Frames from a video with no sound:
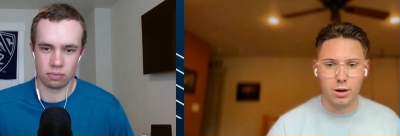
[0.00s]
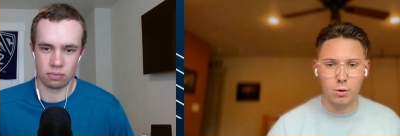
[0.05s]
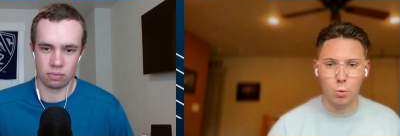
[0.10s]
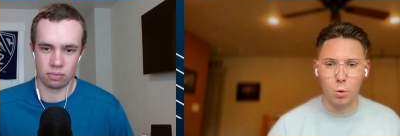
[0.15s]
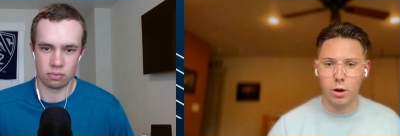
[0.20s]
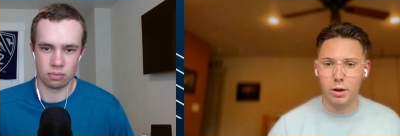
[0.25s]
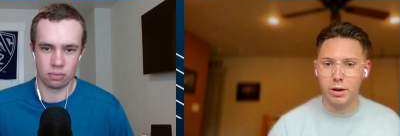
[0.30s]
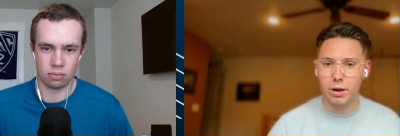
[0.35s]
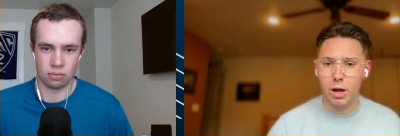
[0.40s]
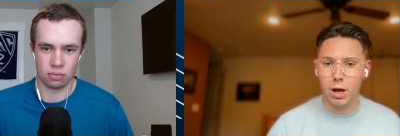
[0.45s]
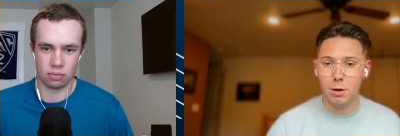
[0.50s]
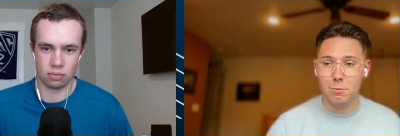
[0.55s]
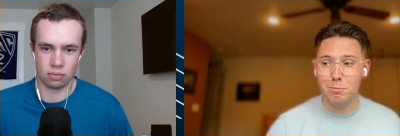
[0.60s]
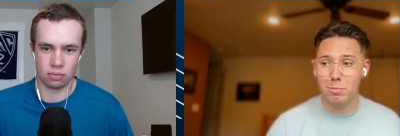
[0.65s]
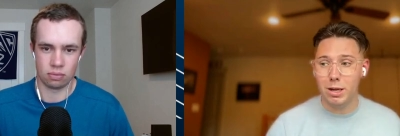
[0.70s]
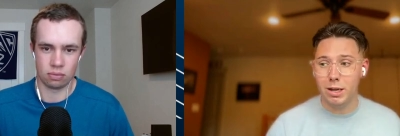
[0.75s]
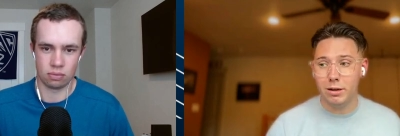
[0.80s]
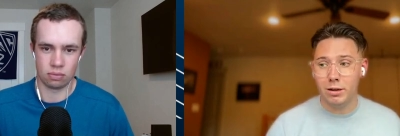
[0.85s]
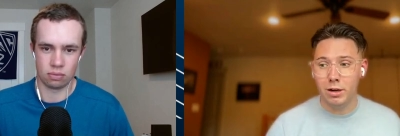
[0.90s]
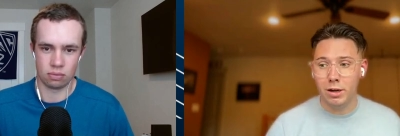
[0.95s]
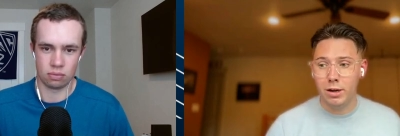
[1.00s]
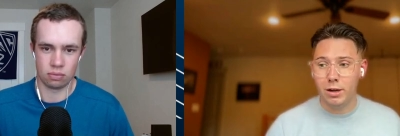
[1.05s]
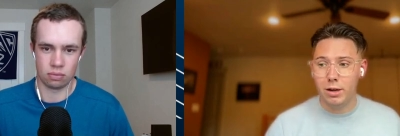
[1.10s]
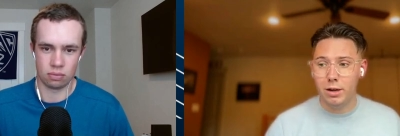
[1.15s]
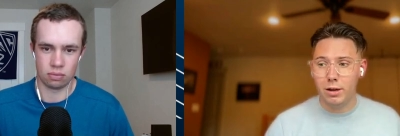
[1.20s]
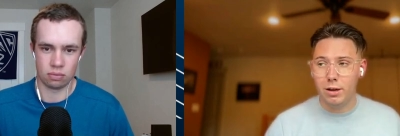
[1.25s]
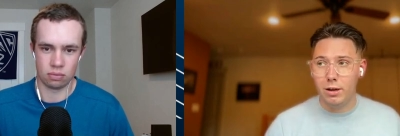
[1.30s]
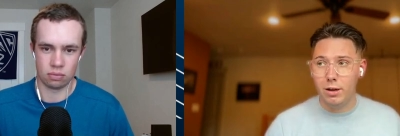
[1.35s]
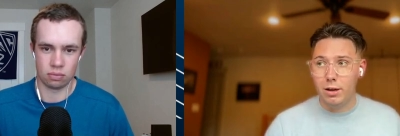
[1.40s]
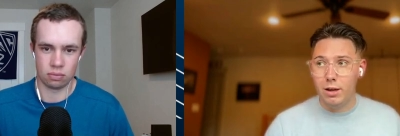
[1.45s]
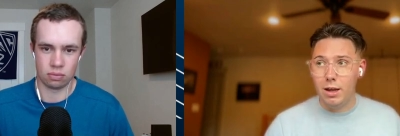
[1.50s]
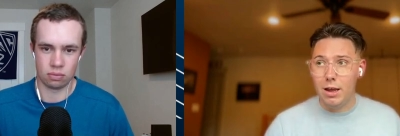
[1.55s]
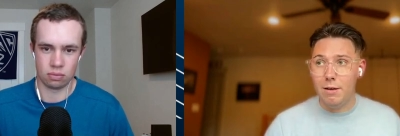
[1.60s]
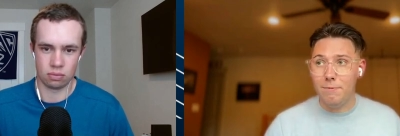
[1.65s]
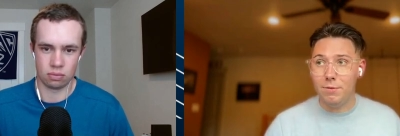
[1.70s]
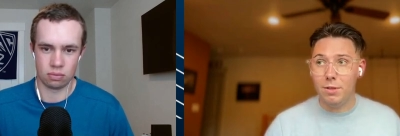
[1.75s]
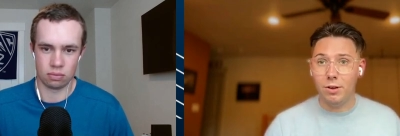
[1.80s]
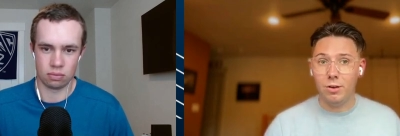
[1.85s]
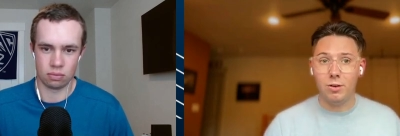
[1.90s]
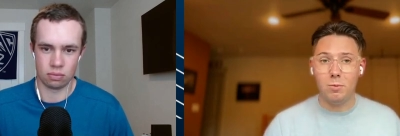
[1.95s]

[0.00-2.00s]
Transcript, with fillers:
Speaker 1: and whatnot. But if the